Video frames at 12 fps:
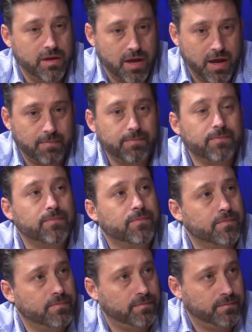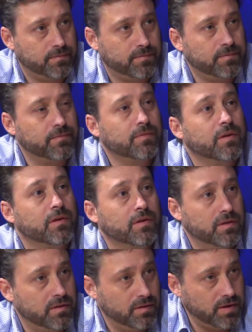work yeah. there. You even get a free
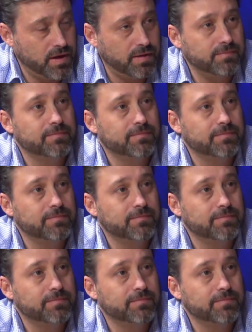lunch. Yeah.